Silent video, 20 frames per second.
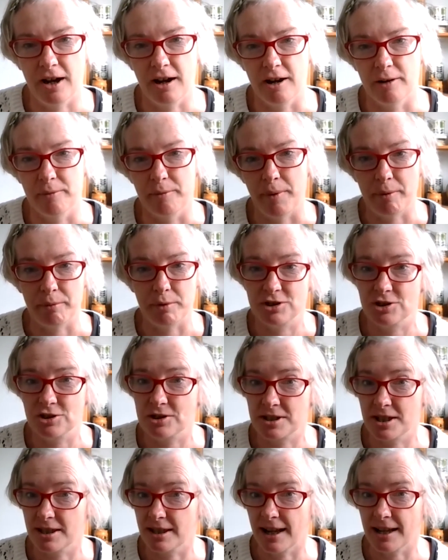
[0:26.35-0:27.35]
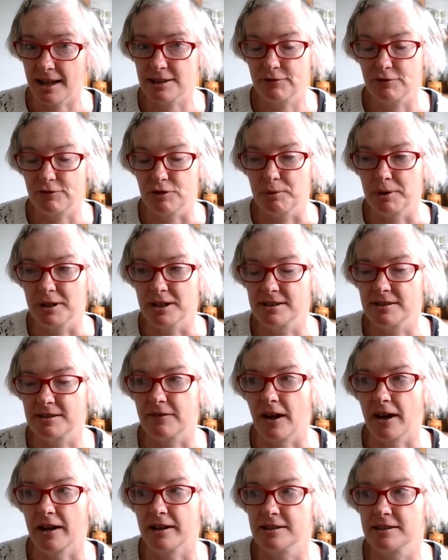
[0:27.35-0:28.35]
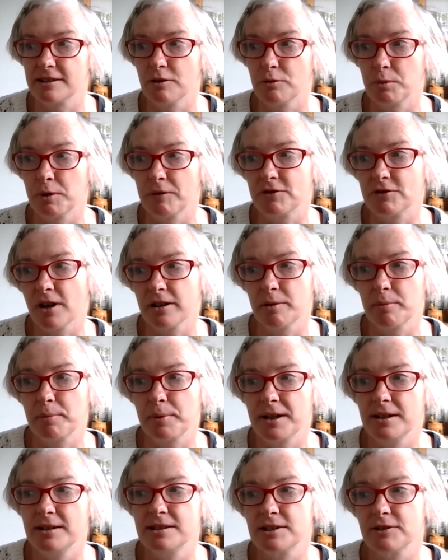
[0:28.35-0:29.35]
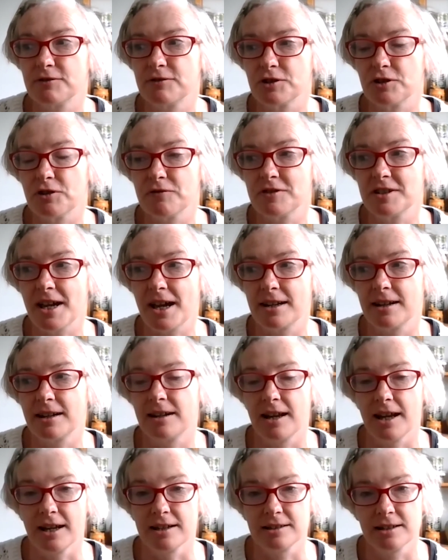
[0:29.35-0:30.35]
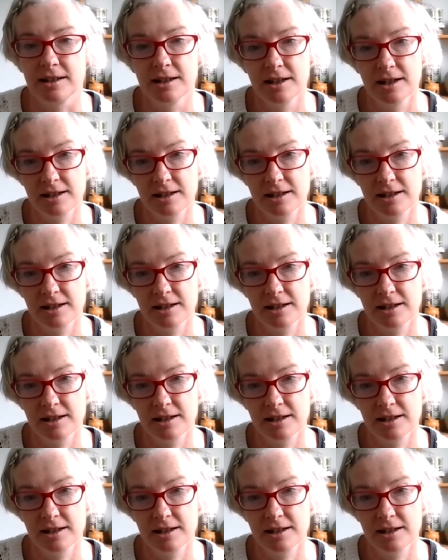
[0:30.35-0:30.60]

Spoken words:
and we're just in the last few weeks of that, is that we've done a piece of sort of tenant-led,